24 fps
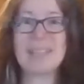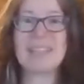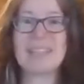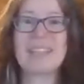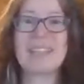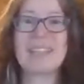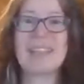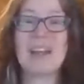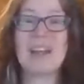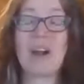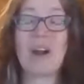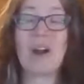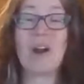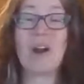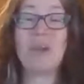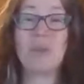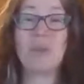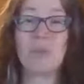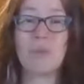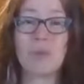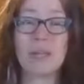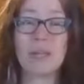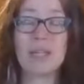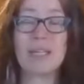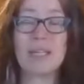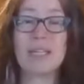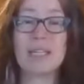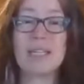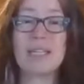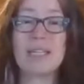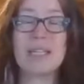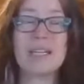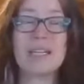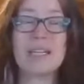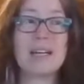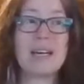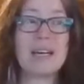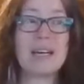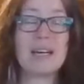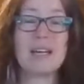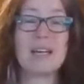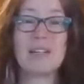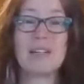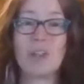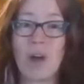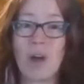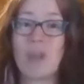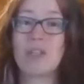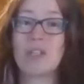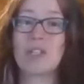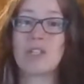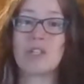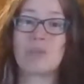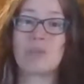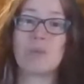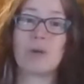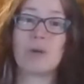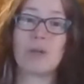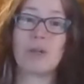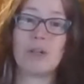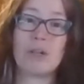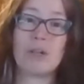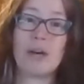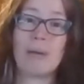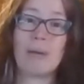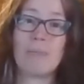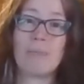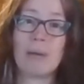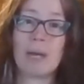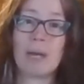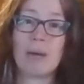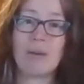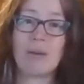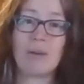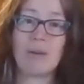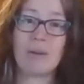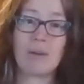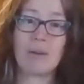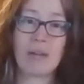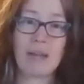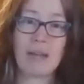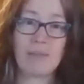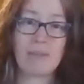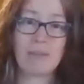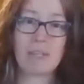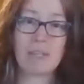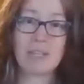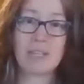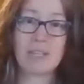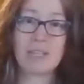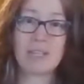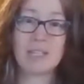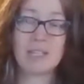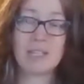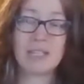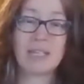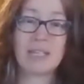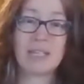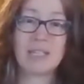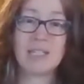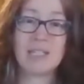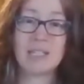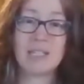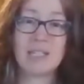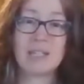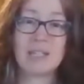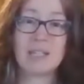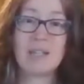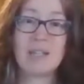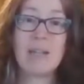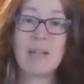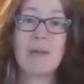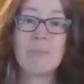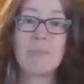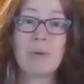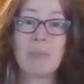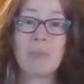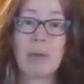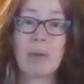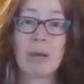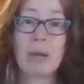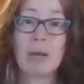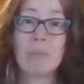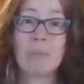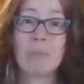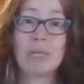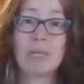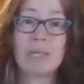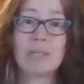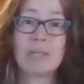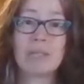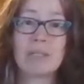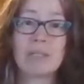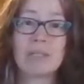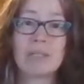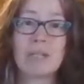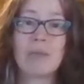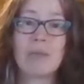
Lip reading: that they are really knowledgeable about everything they need to prepare meals,